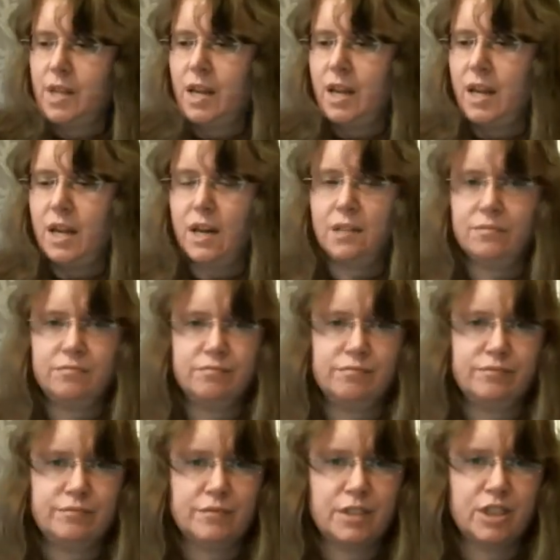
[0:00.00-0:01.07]
yeah,
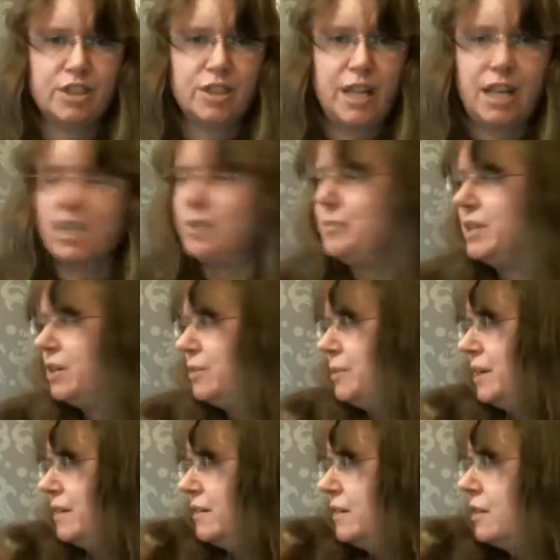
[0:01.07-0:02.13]
it should actually be a
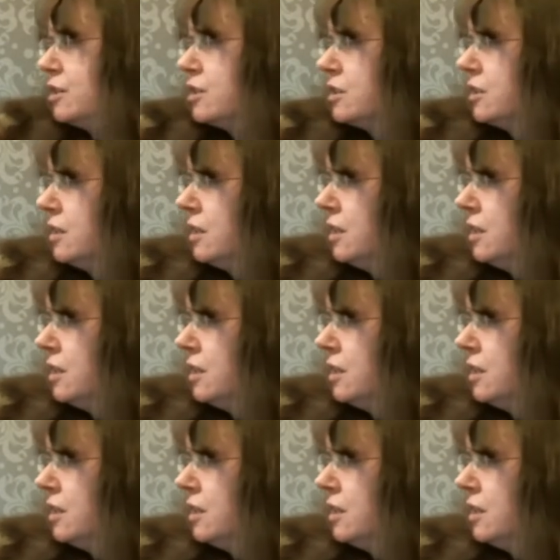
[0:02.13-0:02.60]
quick stitch,